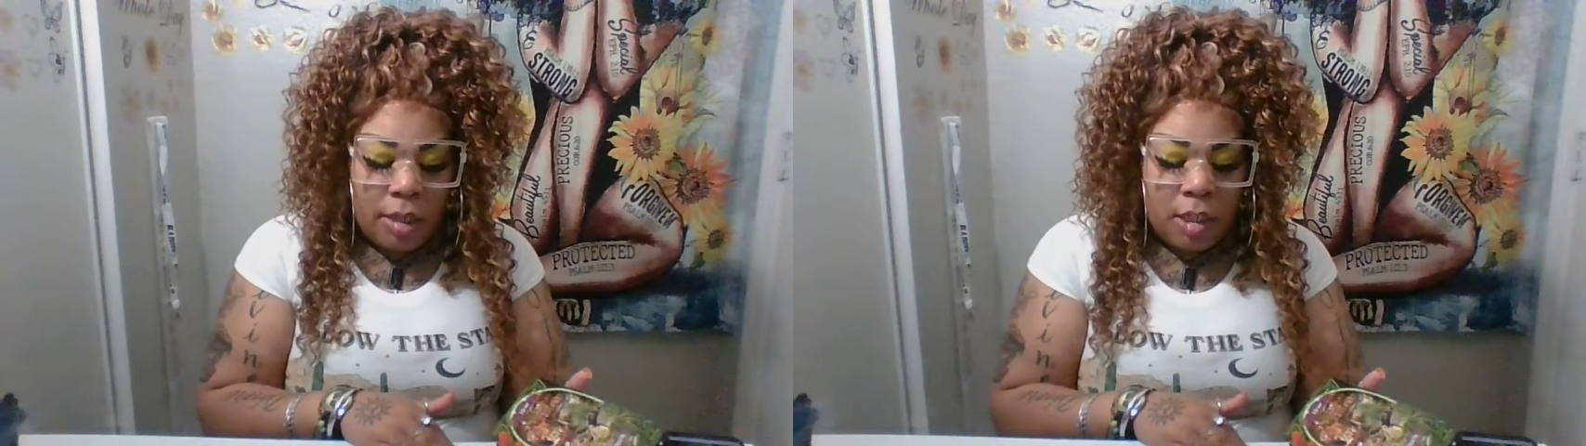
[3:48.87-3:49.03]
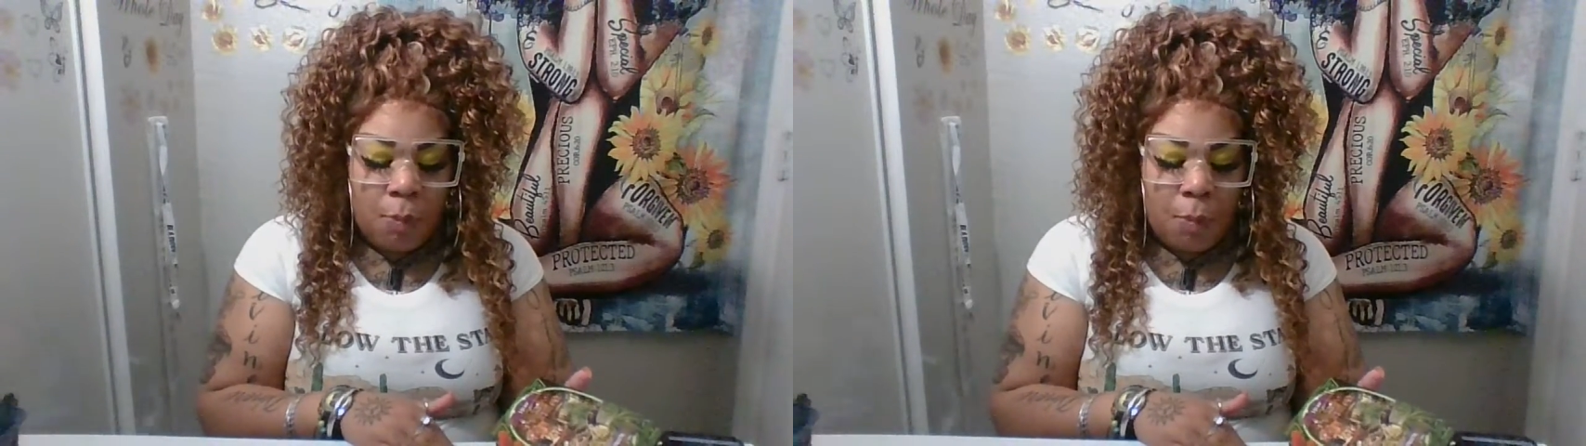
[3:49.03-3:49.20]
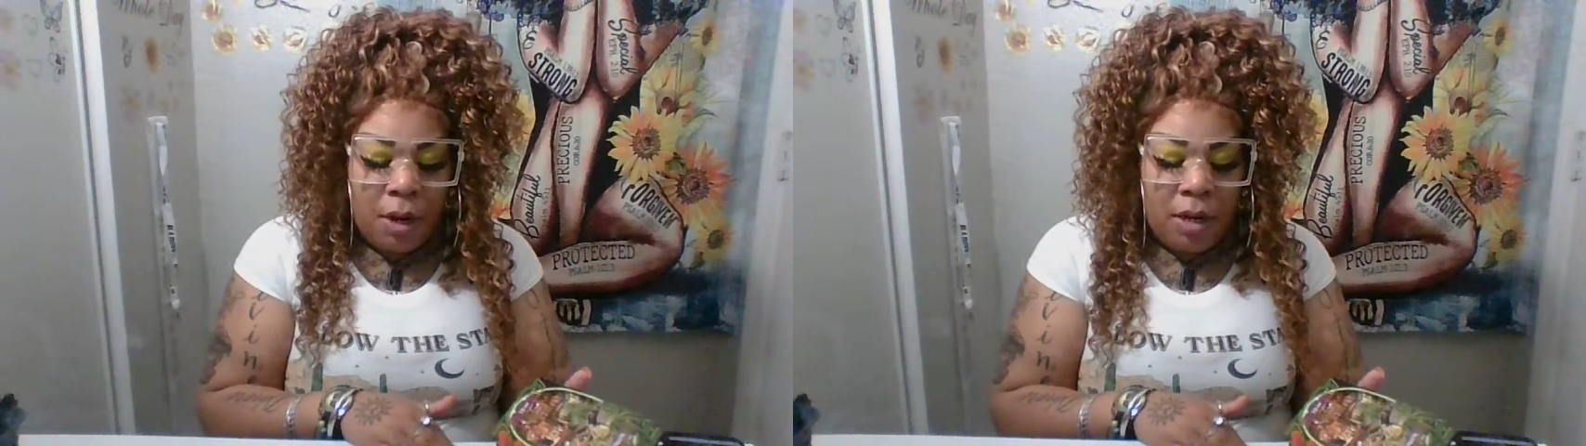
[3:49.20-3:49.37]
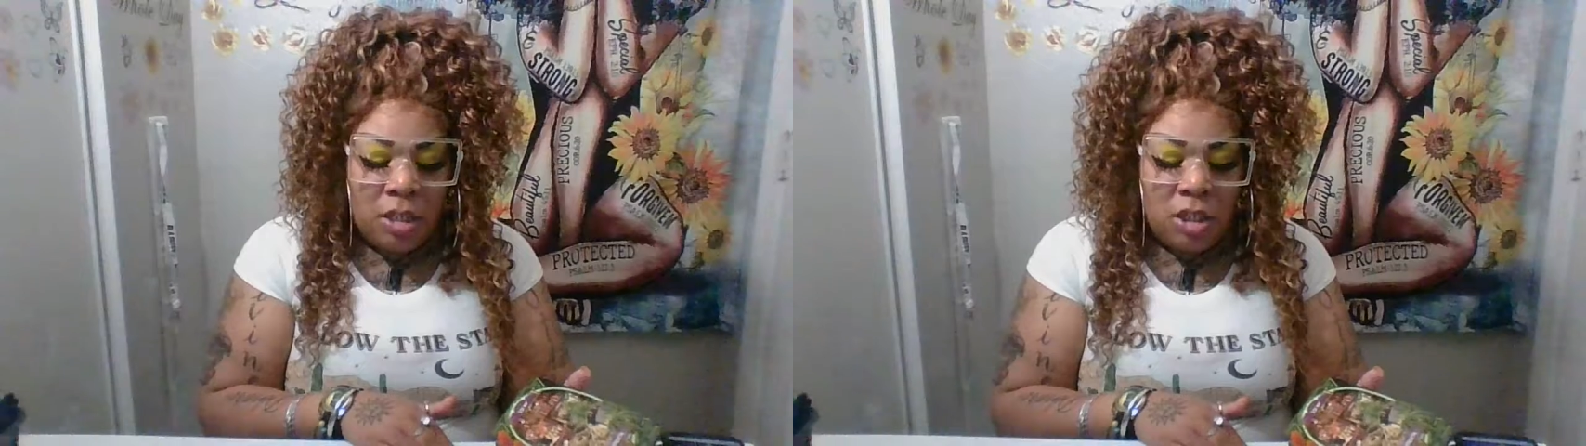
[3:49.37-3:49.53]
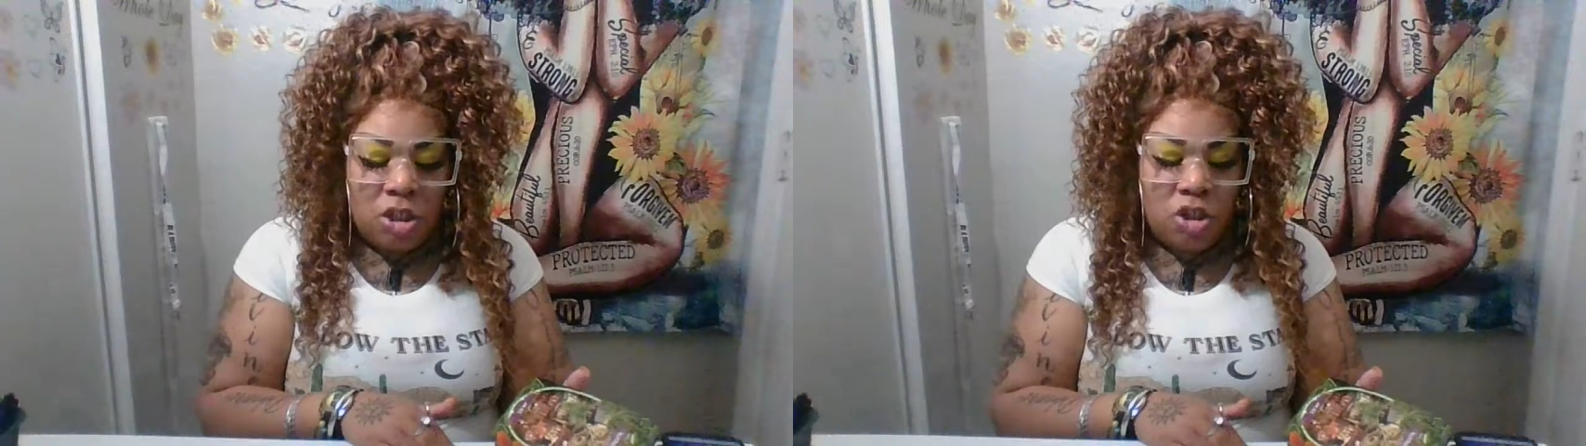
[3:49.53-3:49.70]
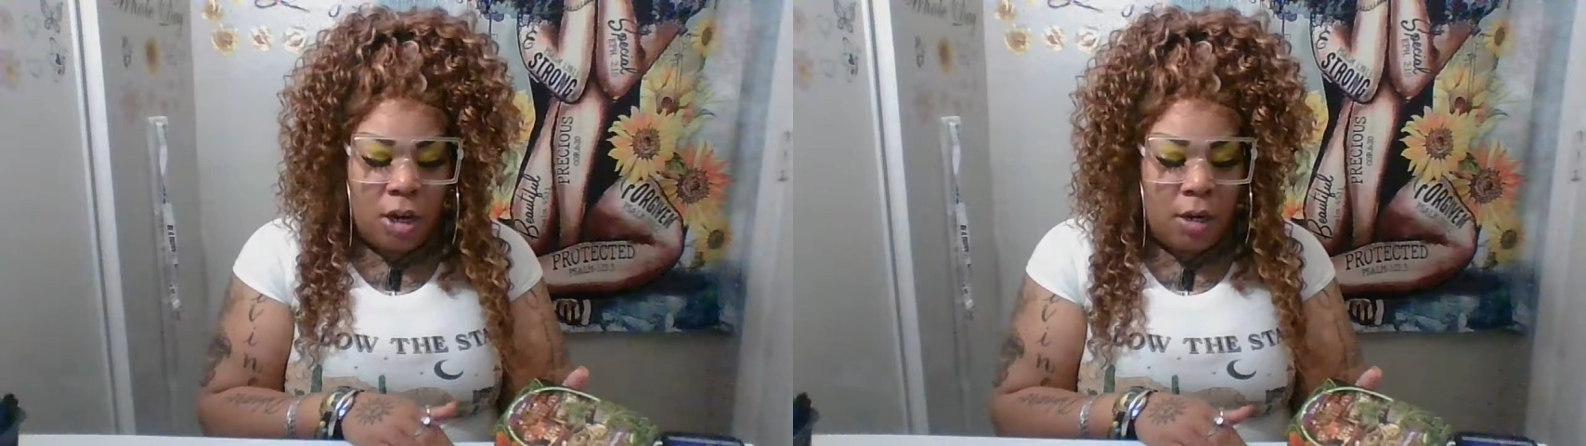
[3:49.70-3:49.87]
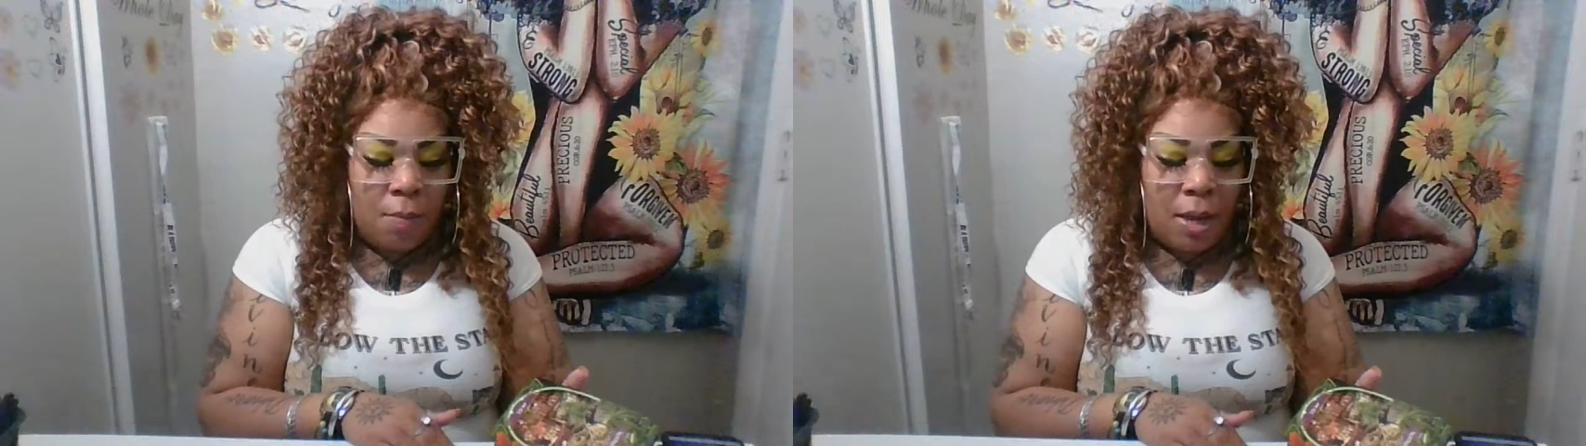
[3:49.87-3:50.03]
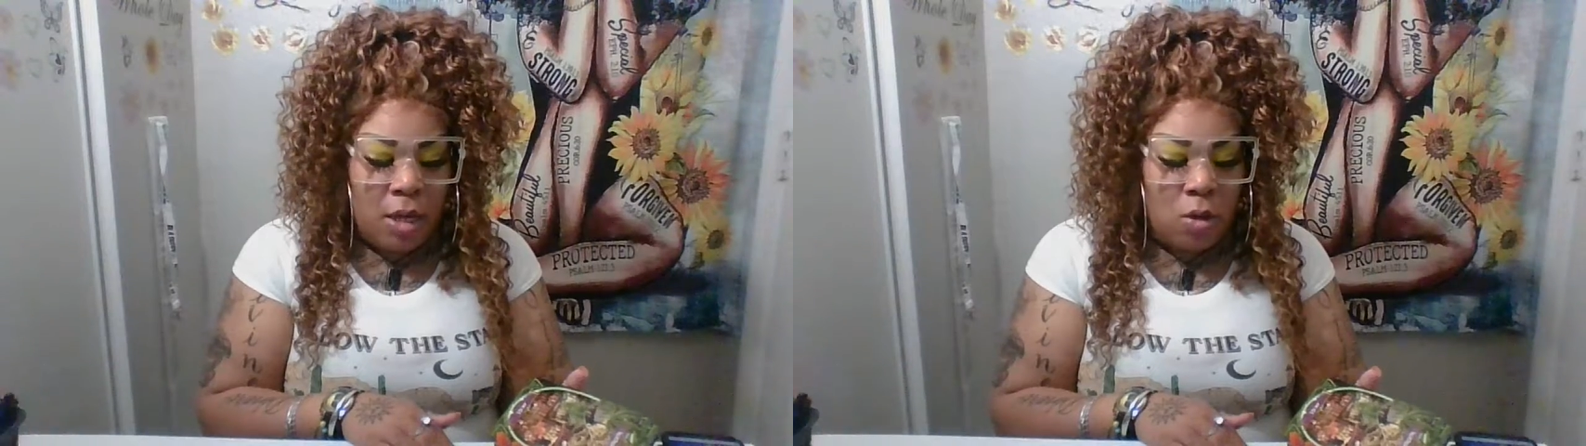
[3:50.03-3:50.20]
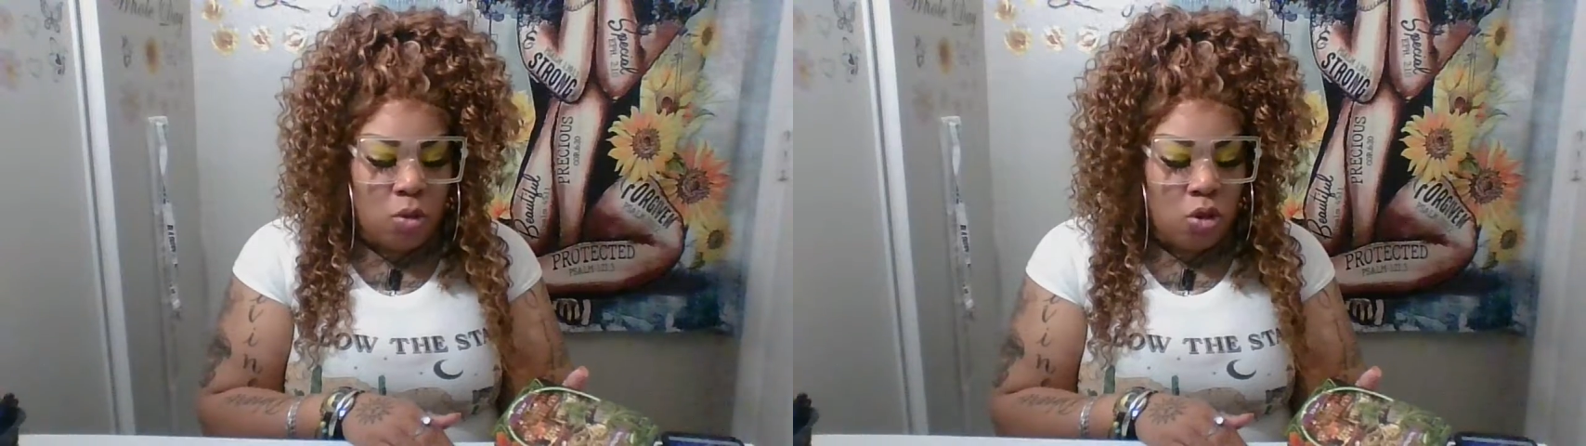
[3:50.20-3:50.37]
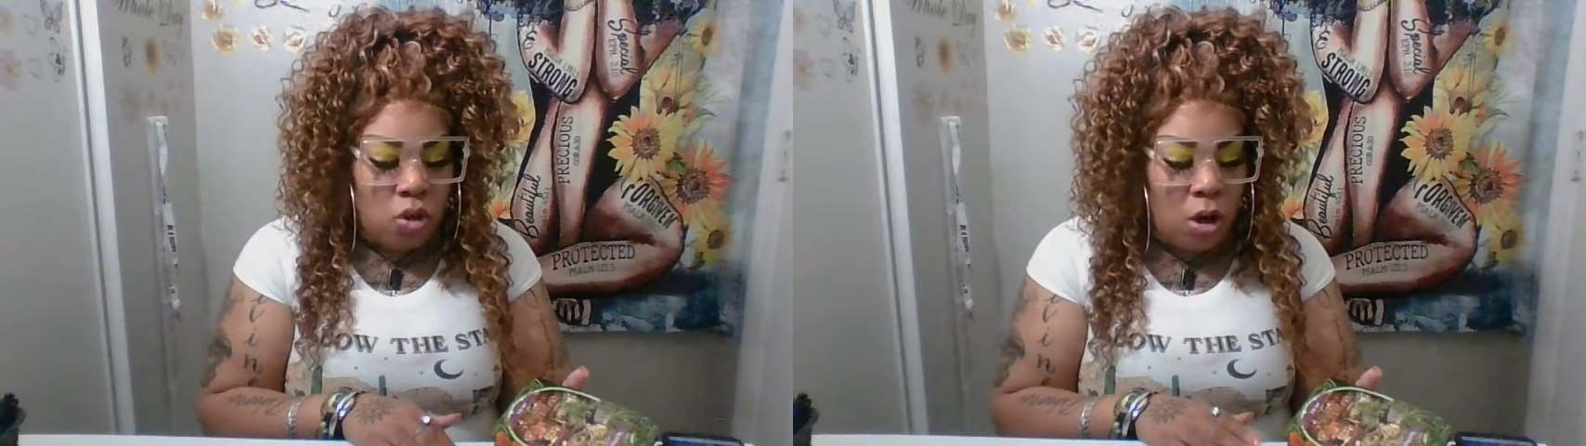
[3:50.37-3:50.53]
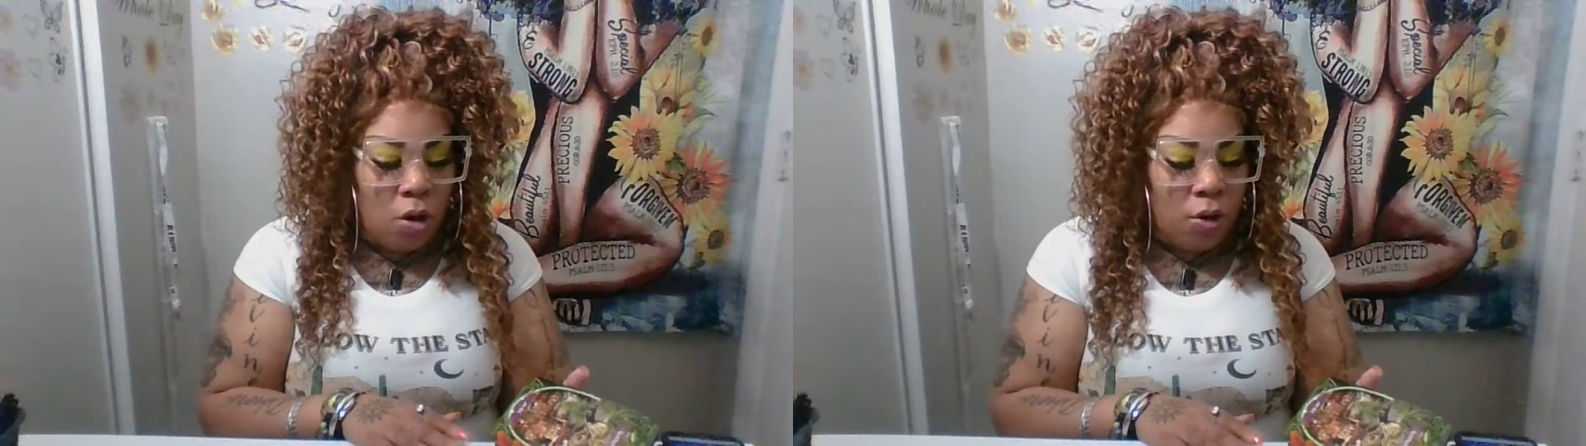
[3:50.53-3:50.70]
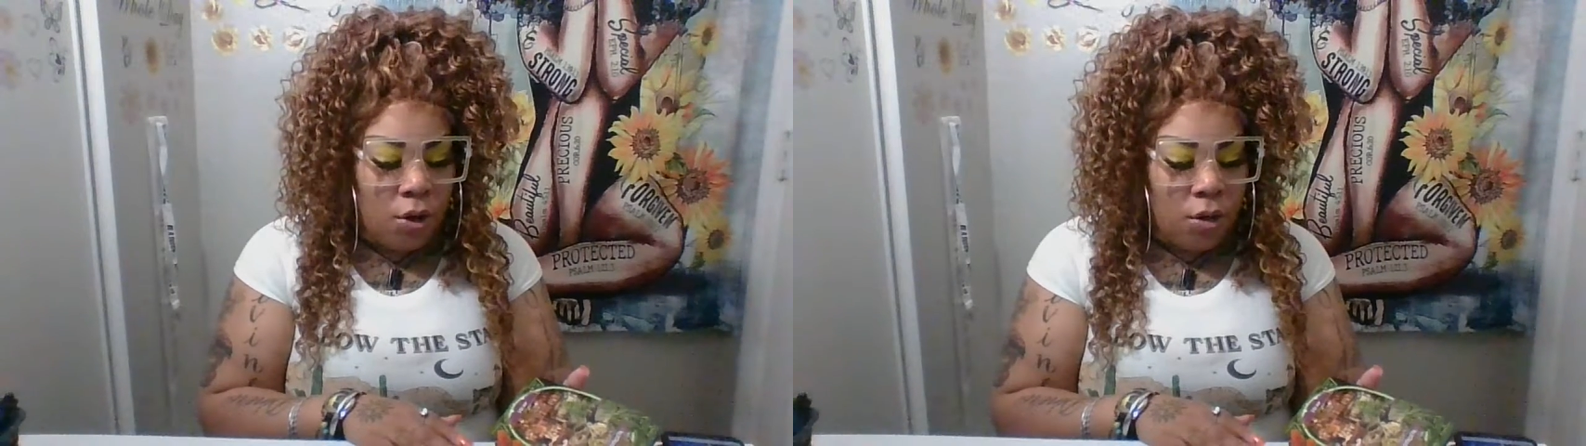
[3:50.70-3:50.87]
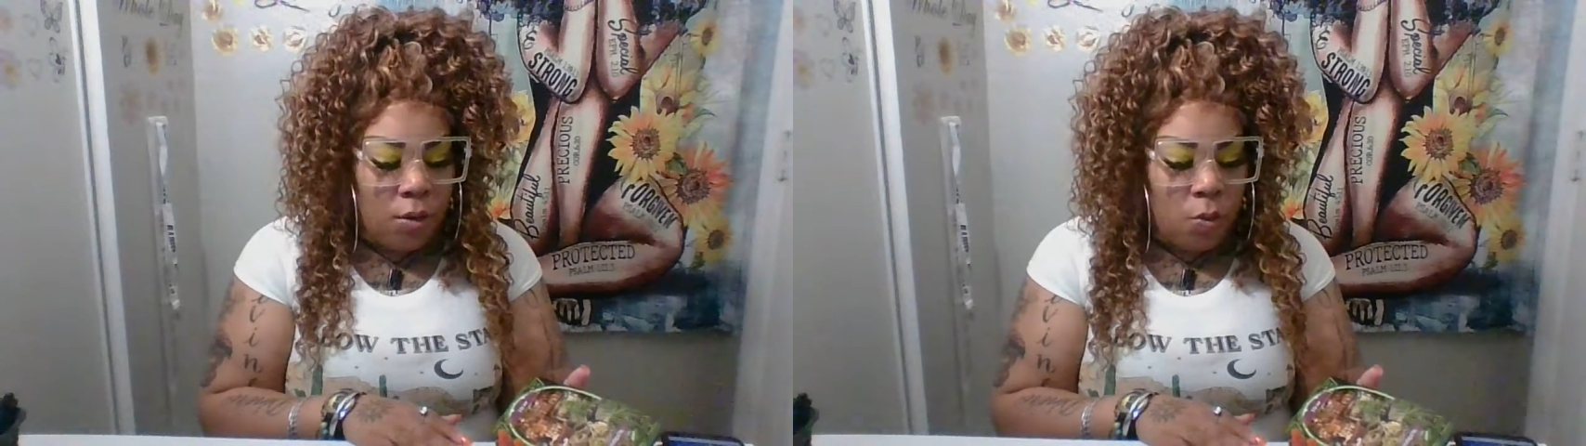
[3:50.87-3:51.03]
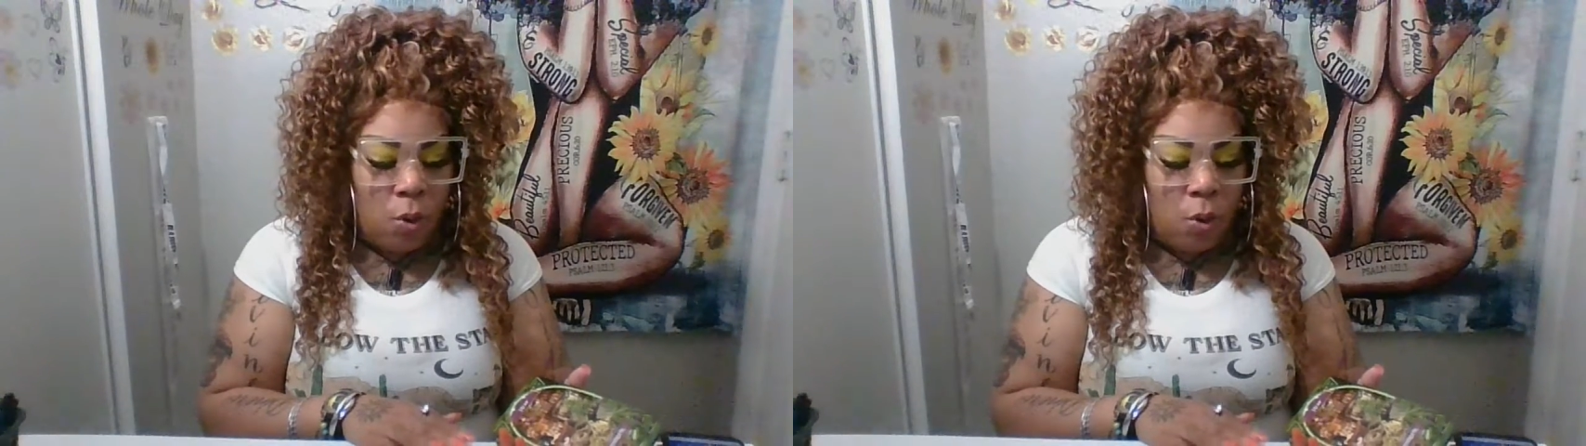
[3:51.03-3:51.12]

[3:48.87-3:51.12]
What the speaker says: Spirit is just trying to make you stronger.